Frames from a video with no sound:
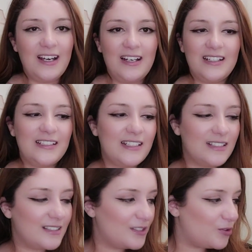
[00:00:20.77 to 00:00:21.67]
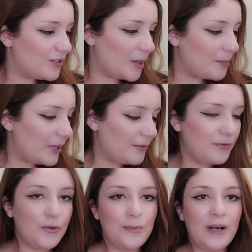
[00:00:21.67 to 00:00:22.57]
And I did do some
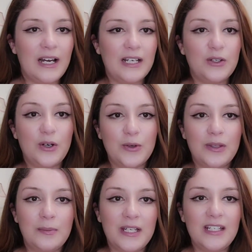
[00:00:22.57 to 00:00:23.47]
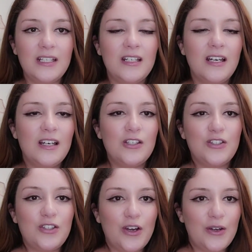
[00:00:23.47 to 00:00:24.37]
prep for my cook with me.
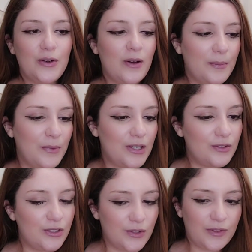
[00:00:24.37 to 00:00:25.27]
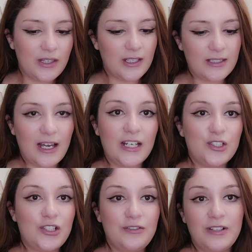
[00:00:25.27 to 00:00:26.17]
So most of the things are
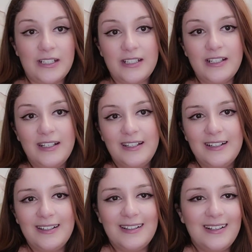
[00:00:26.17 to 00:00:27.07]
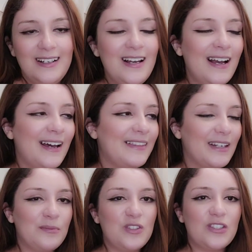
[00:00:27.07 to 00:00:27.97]
actually ready.
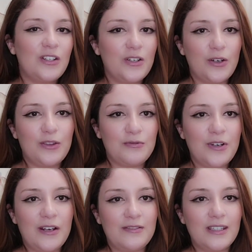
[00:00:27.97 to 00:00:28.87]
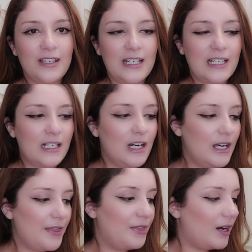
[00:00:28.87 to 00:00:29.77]
And then I'm just going to go through everything
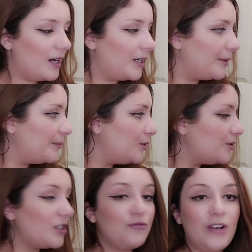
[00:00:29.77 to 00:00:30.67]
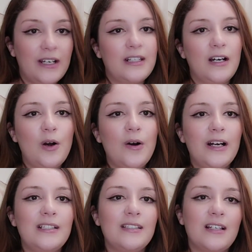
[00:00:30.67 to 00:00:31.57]
that I'm using right
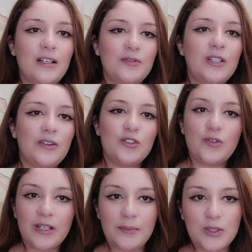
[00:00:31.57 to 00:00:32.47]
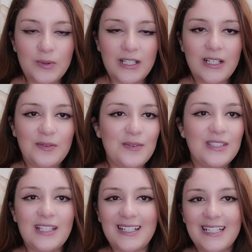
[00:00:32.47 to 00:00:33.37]
now and kind of tell the story in between. I've
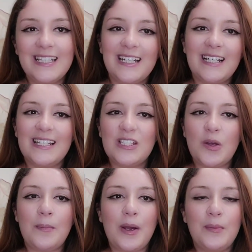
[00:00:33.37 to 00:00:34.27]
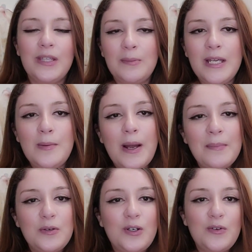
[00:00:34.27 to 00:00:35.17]
never done anything like this, so bear with me. It
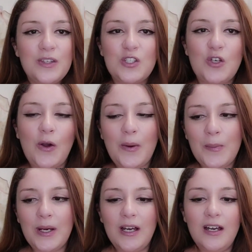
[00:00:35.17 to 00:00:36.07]
might be all over the shop.